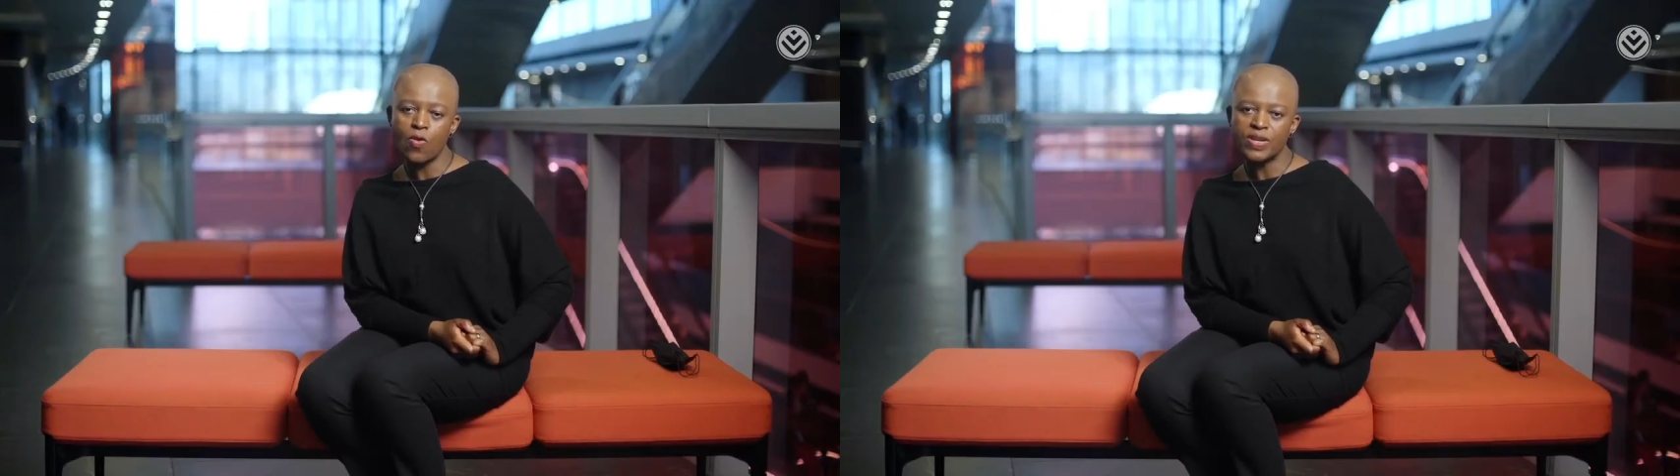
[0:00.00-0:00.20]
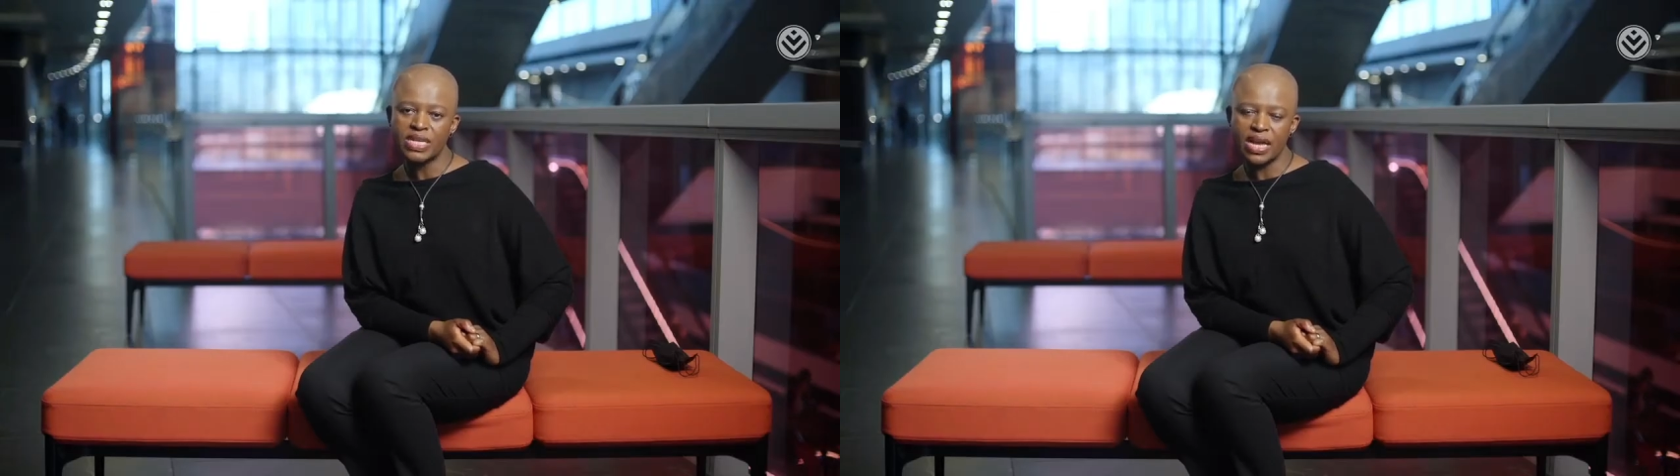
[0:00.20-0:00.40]

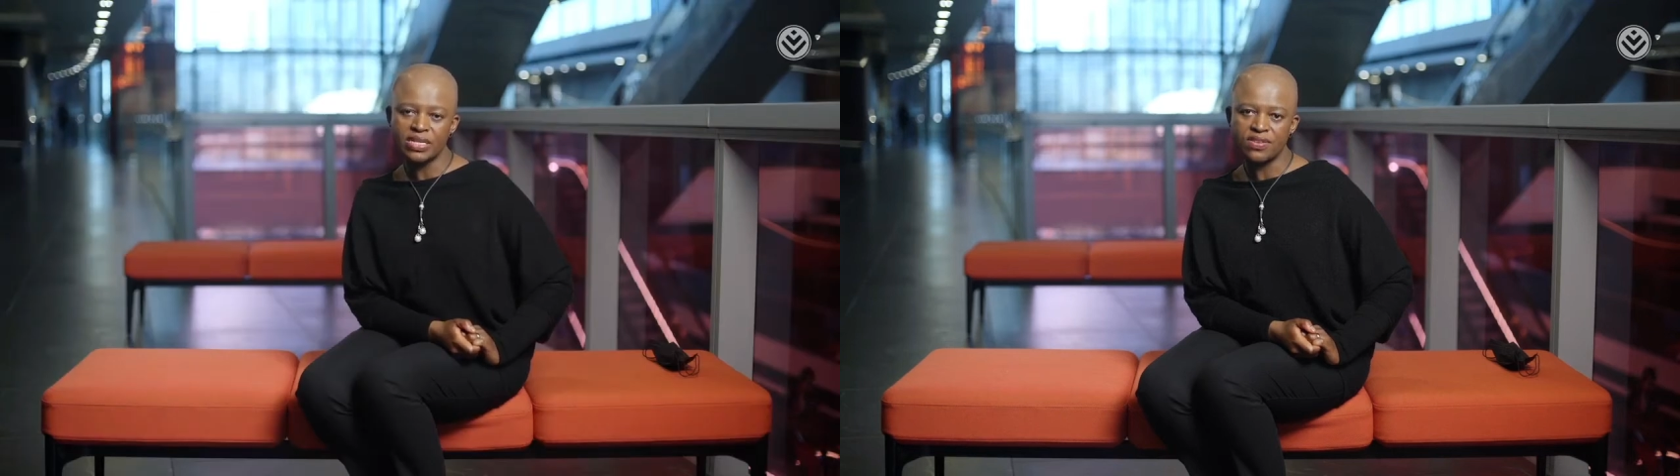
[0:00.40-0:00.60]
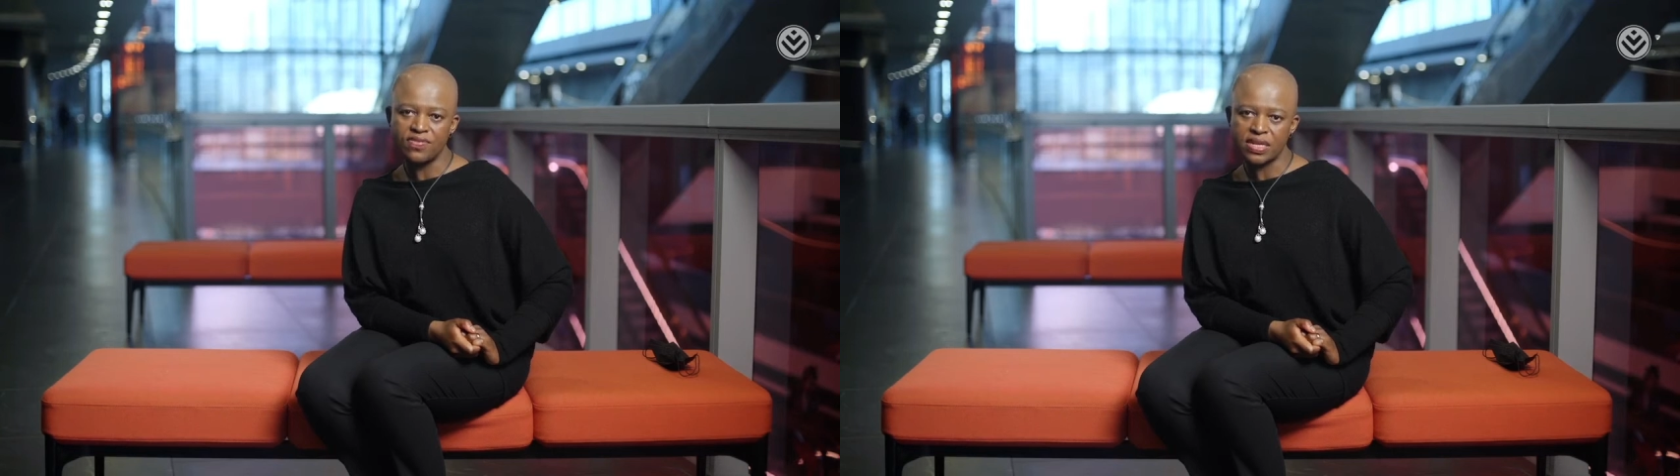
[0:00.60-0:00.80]

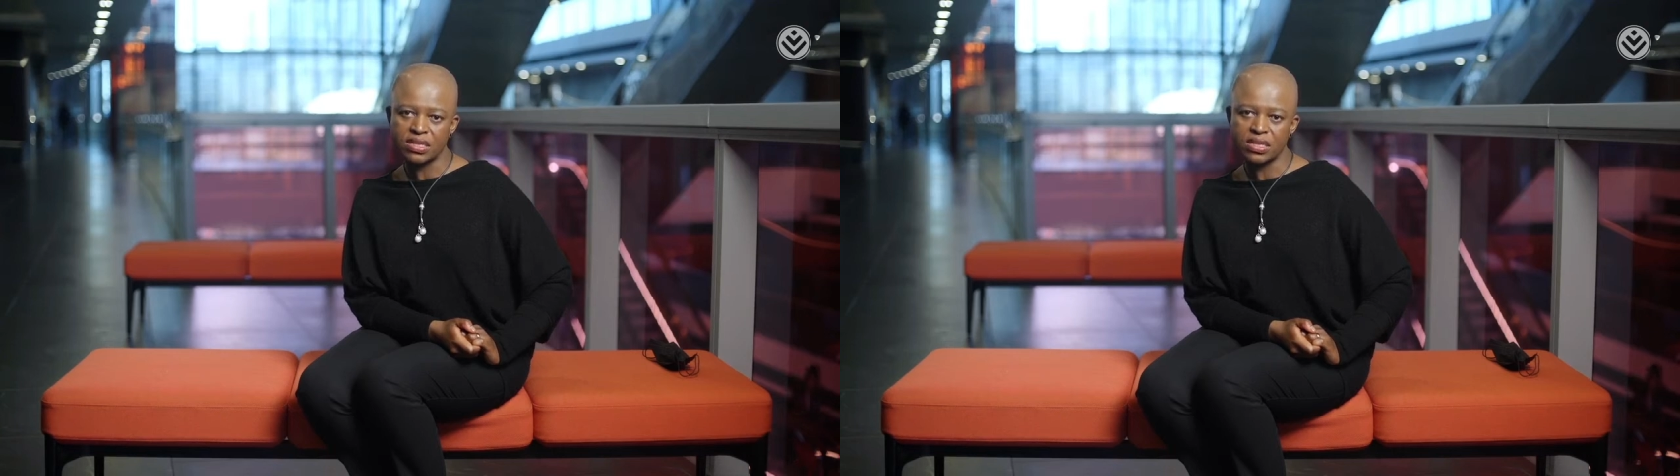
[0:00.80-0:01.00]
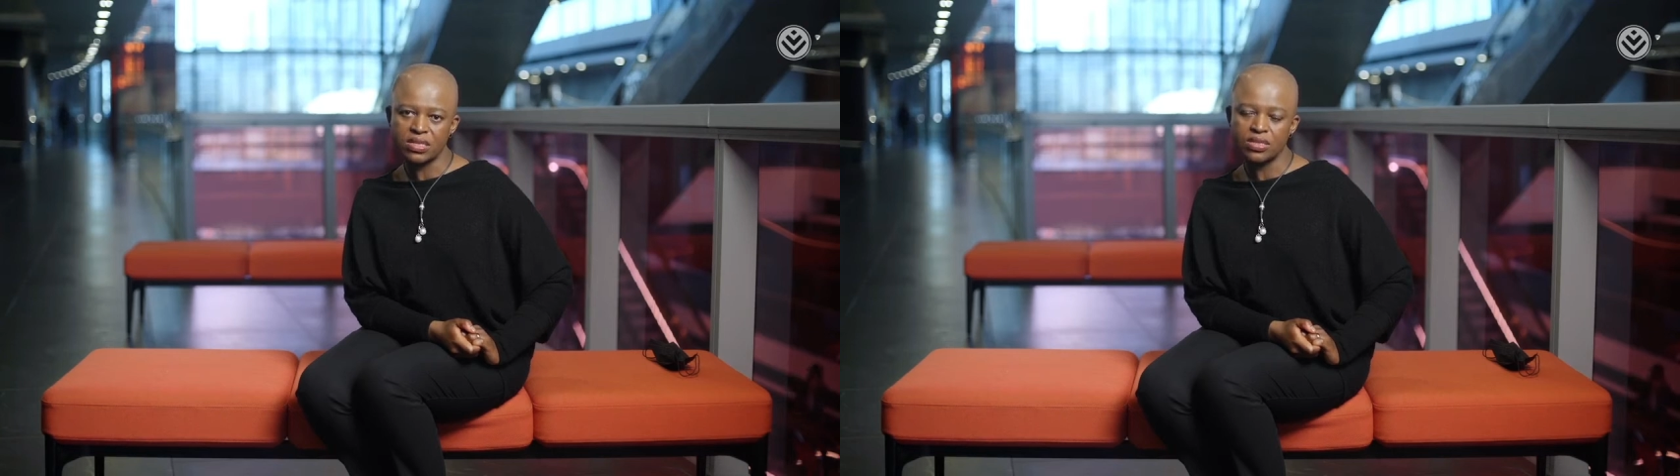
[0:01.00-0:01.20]
COVID-19
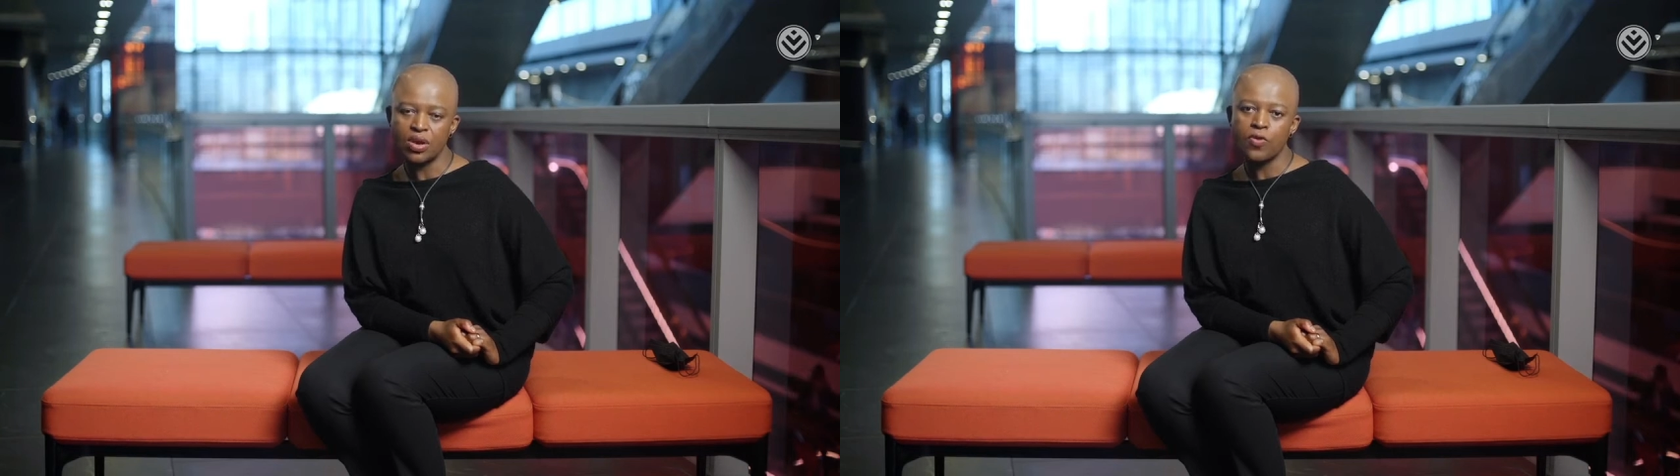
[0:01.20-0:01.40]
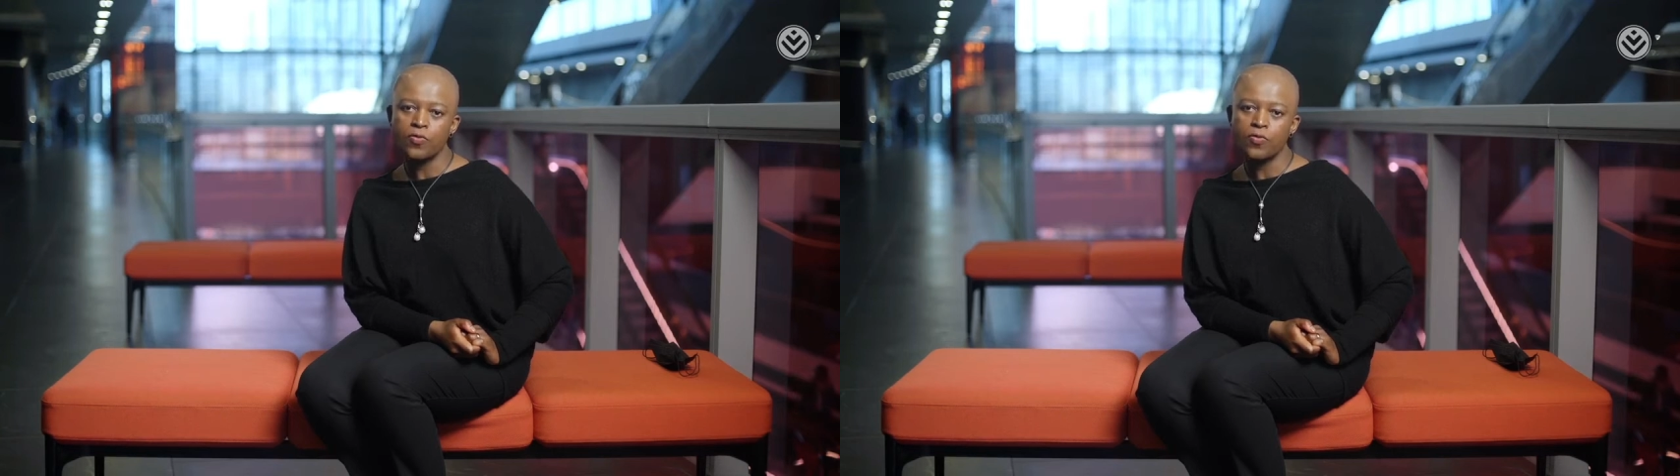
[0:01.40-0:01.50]
vaccines